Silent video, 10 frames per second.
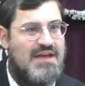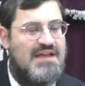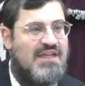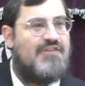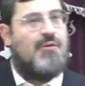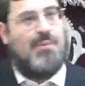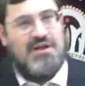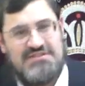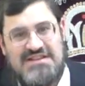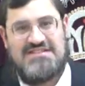that if a
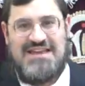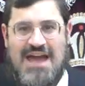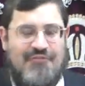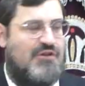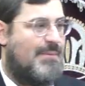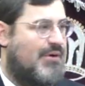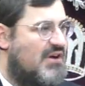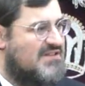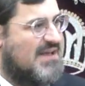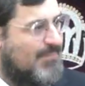person is careful in
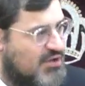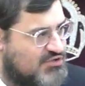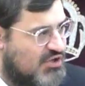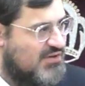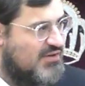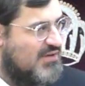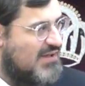Birchas HaMazon,